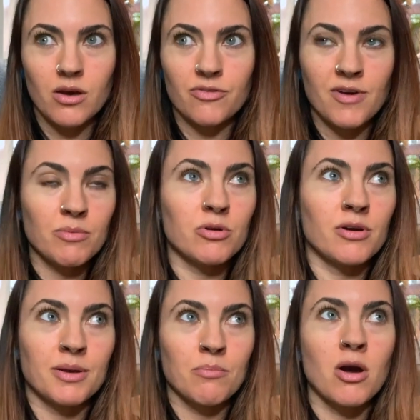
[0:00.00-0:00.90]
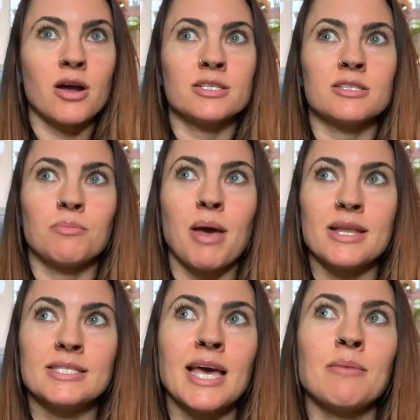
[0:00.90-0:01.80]
February, March, the
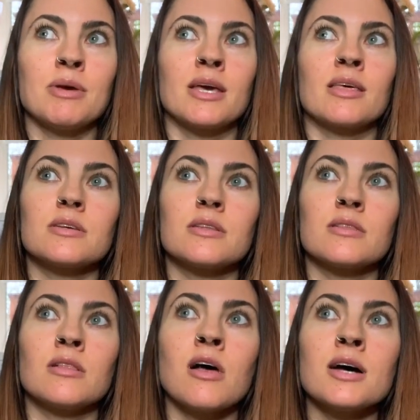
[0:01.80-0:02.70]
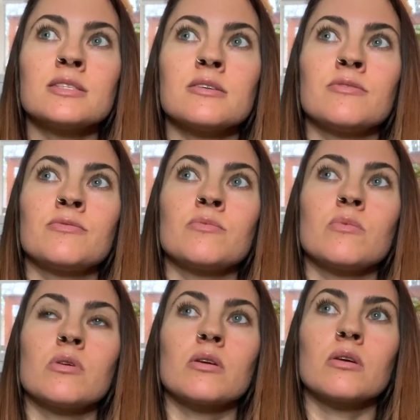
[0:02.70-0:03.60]
pandemic, lots of
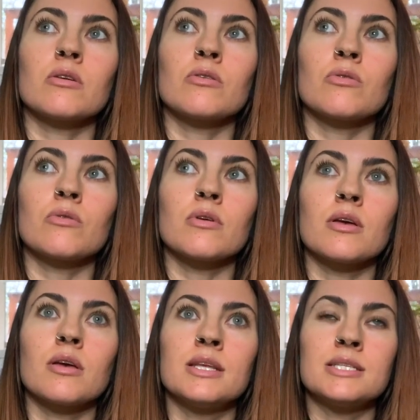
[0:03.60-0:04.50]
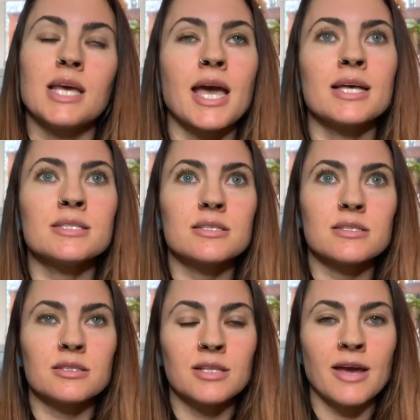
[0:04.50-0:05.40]
intense
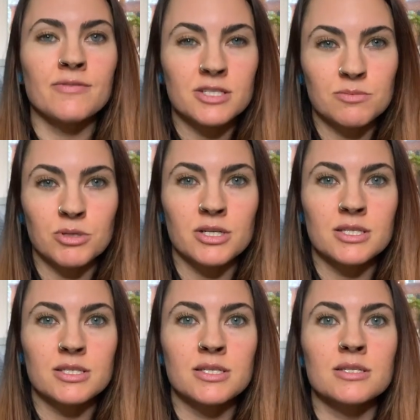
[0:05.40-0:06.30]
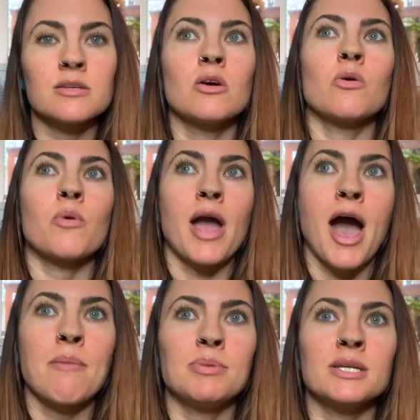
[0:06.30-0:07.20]
life experiences were
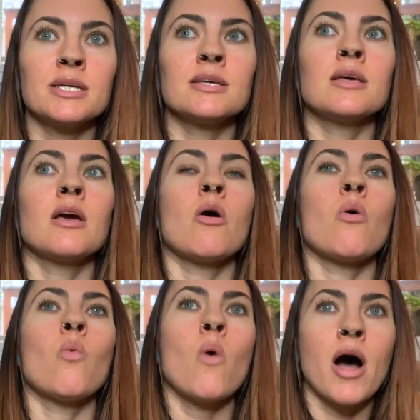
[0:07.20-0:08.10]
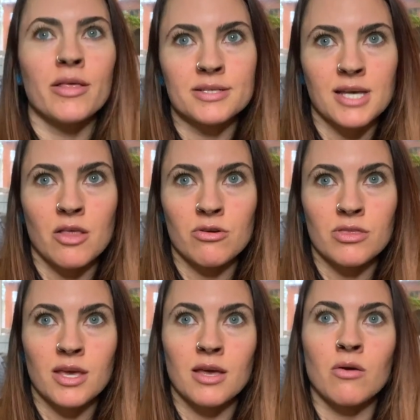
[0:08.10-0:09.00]
happening while this other
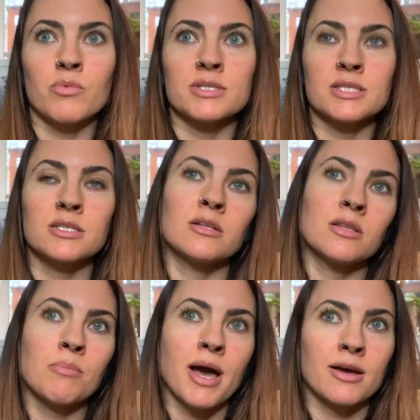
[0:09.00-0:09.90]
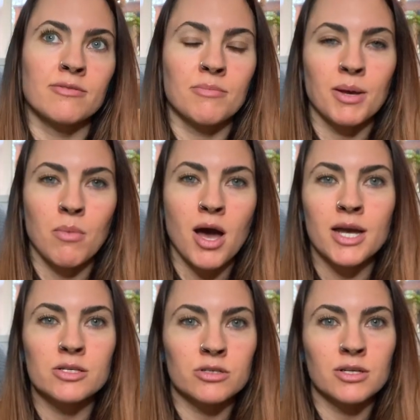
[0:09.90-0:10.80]
thing was still in the back of my
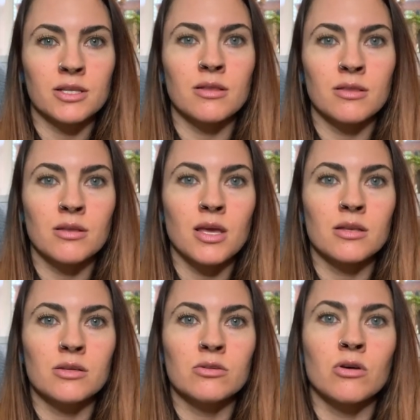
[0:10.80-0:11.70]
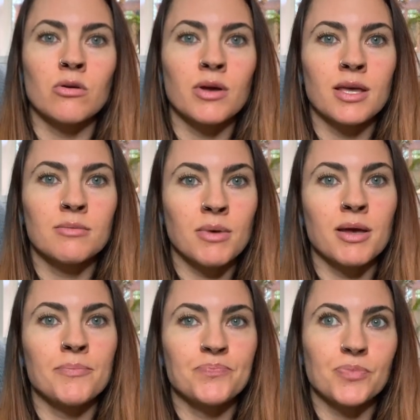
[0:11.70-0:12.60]
mind or in
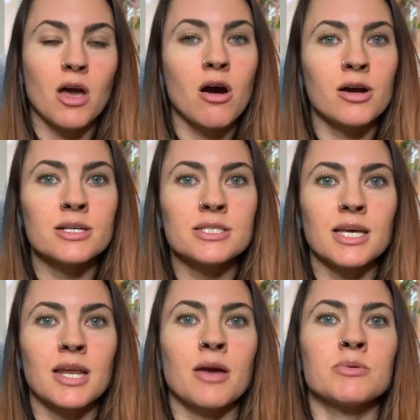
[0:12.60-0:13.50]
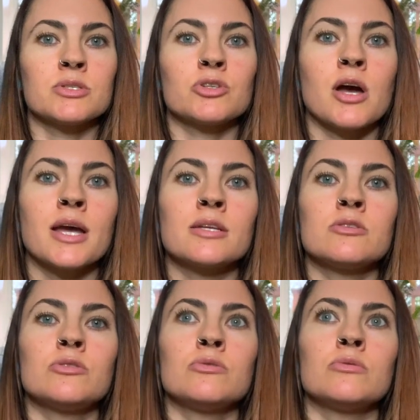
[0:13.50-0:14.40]
my heart, and I was trying
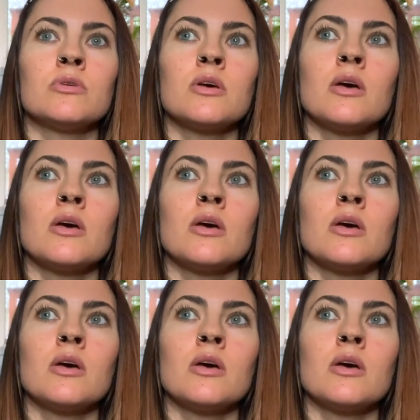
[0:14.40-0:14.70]
to